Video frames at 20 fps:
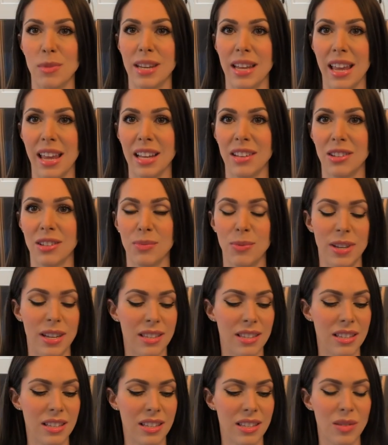day just
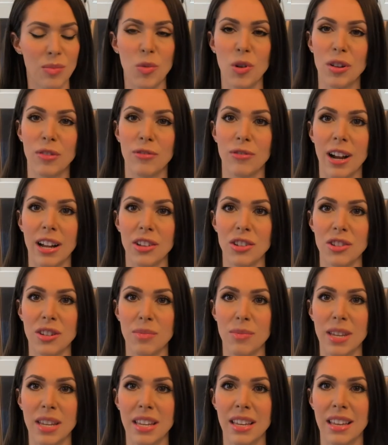because then it's more fresh
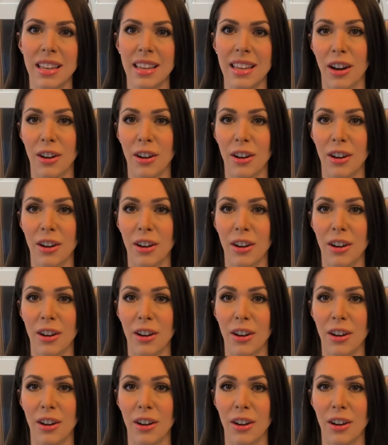to me.